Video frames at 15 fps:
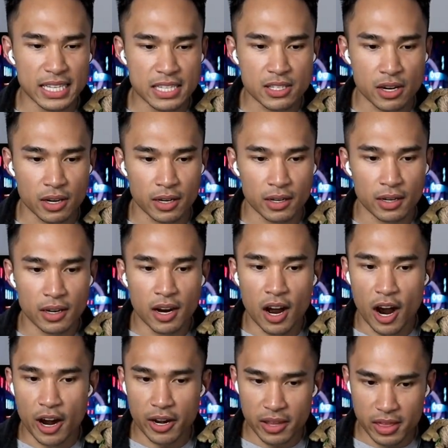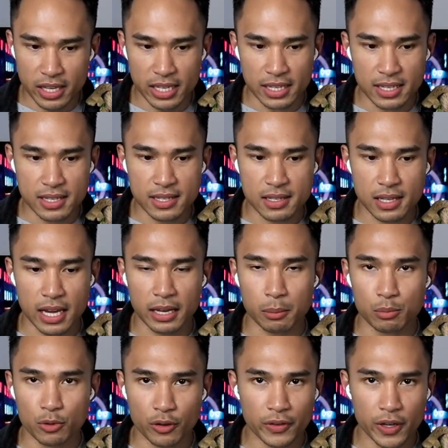these are these, like,
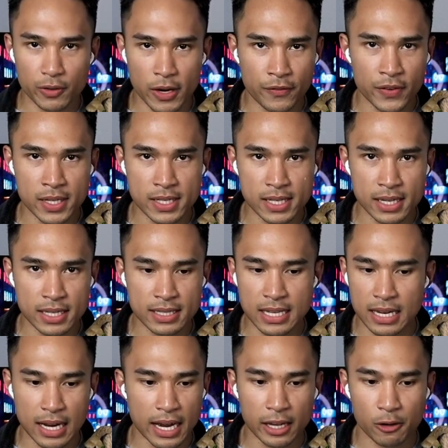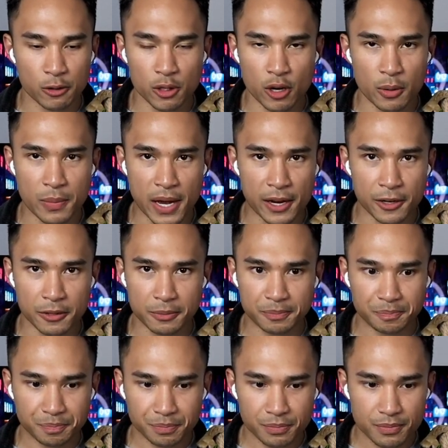movie references that I don't know about?
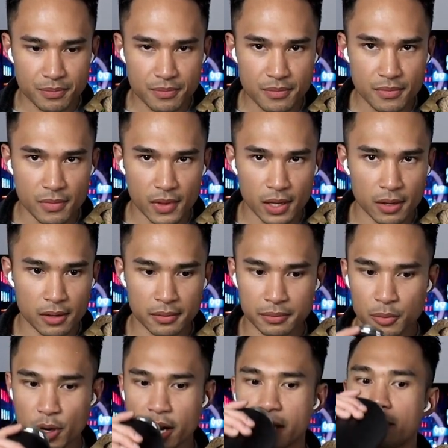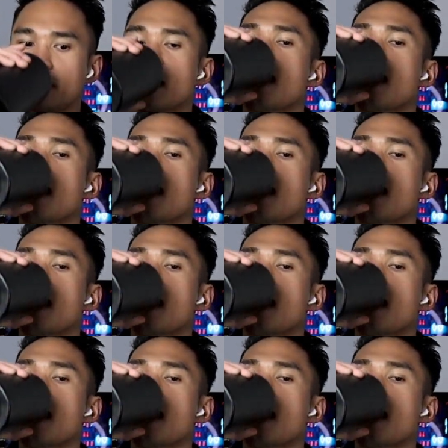Wait.